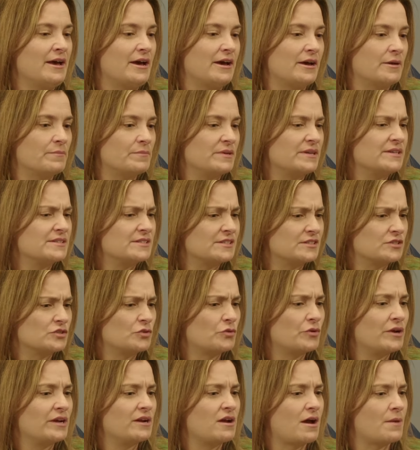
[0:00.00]
because it's a
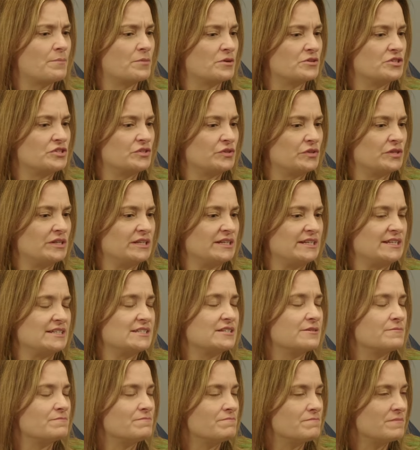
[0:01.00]
great opportunity
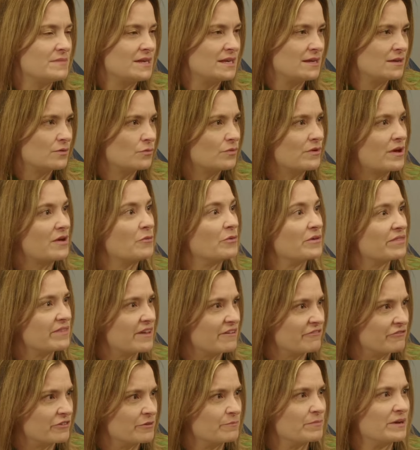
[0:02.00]
to meet with
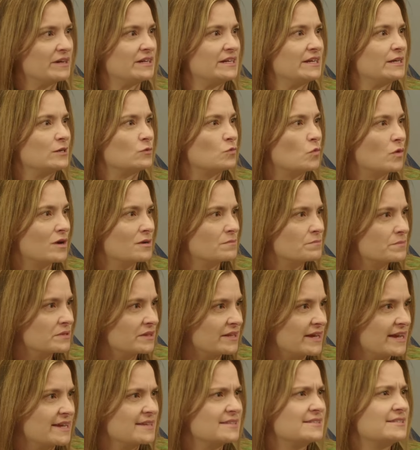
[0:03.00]
everybody in one
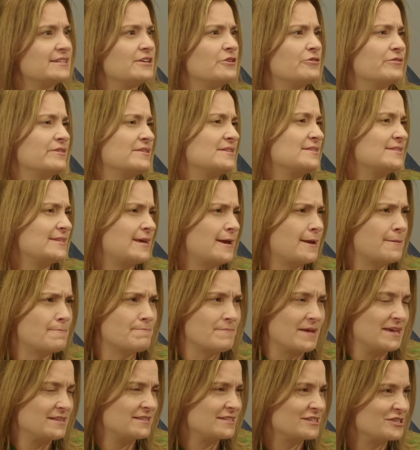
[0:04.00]
place, hear the same
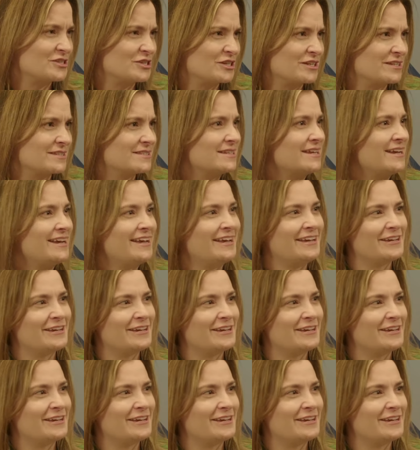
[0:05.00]
messages,